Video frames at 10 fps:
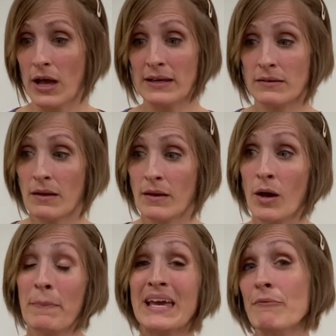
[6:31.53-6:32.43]
and
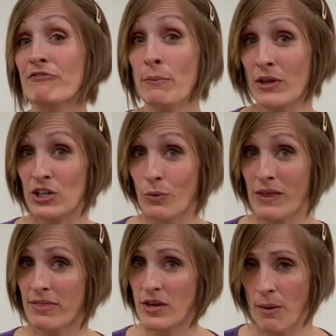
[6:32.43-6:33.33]
become familiar
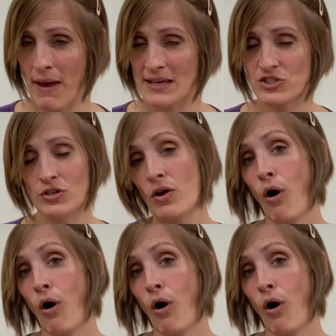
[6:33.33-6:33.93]
with, not mastered,